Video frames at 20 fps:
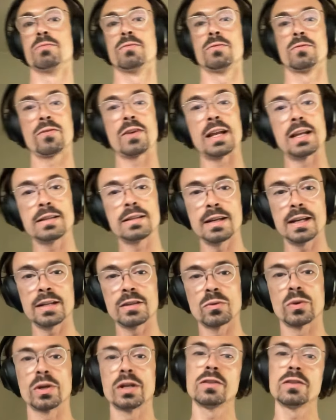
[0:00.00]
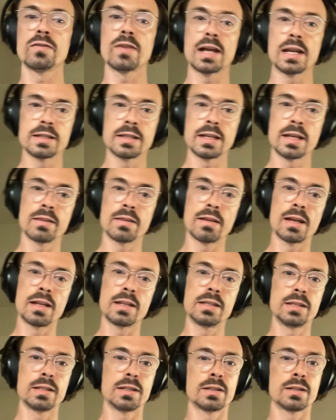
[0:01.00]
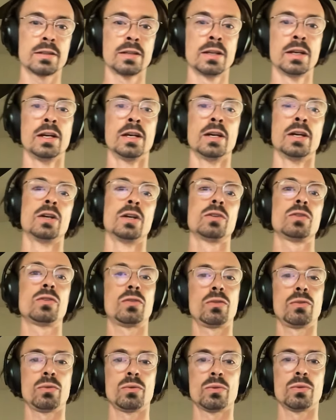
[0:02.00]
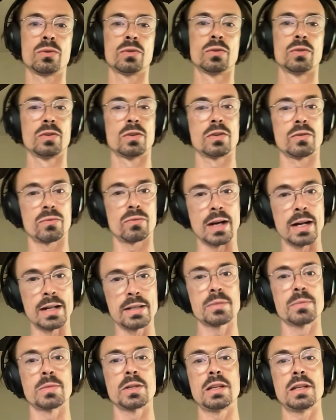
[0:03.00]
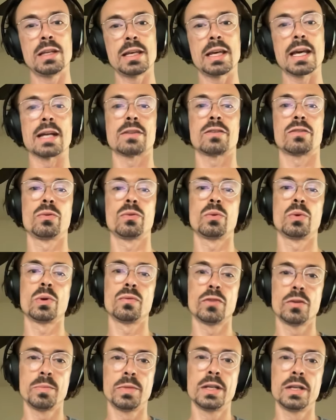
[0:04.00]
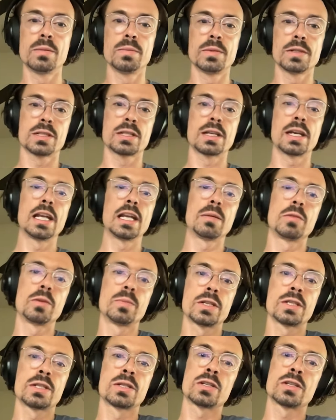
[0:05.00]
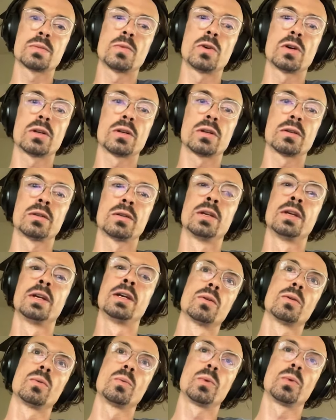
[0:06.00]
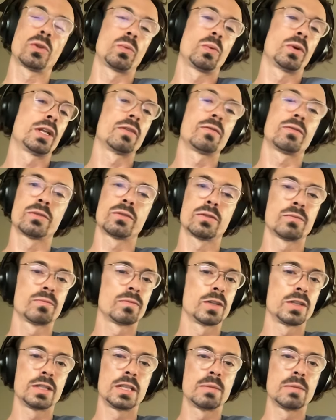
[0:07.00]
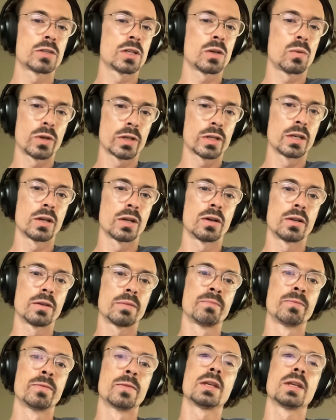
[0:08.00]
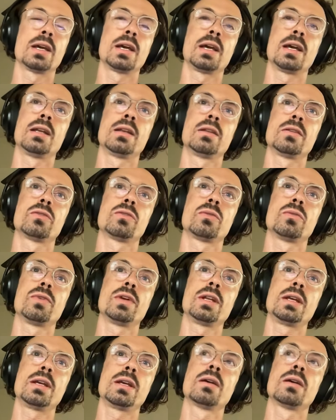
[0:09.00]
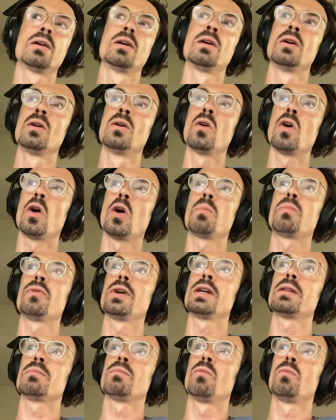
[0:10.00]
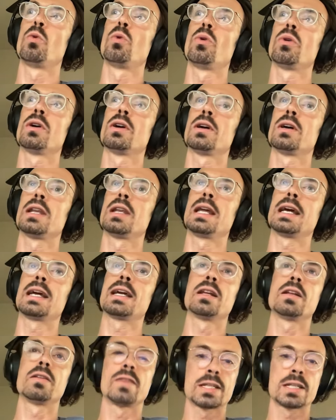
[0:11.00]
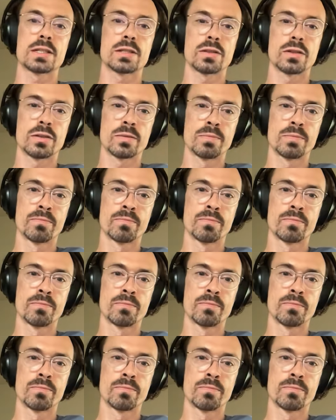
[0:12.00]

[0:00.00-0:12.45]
validate or invalidate the idea to ultimately get to a repeatable, scalable business model with whatever the teams are working on, and to really operate more like an investor.